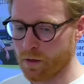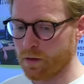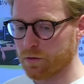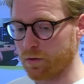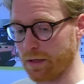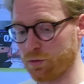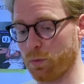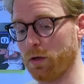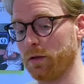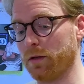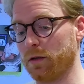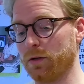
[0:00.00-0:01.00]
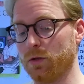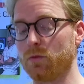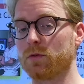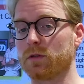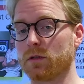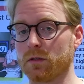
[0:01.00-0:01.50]
So that's where they are
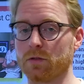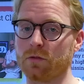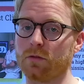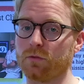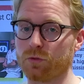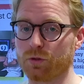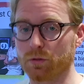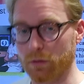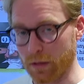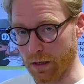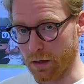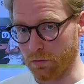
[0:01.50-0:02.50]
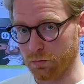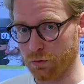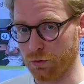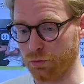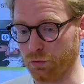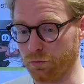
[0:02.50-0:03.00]
using this solution now
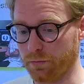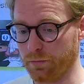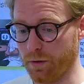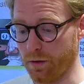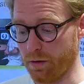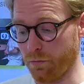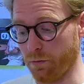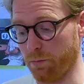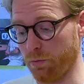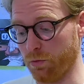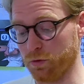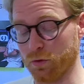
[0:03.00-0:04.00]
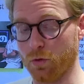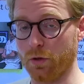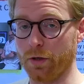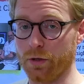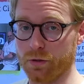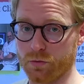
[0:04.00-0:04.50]
to report all
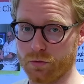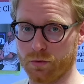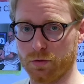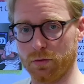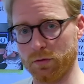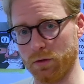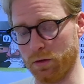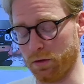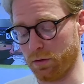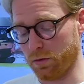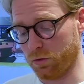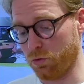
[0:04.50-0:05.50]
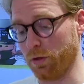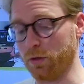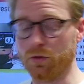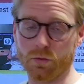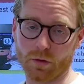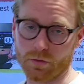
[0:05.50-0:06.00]
the nodules according
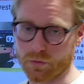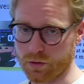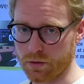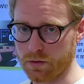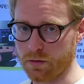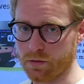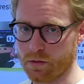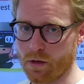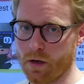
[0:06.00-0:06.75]
to a consistent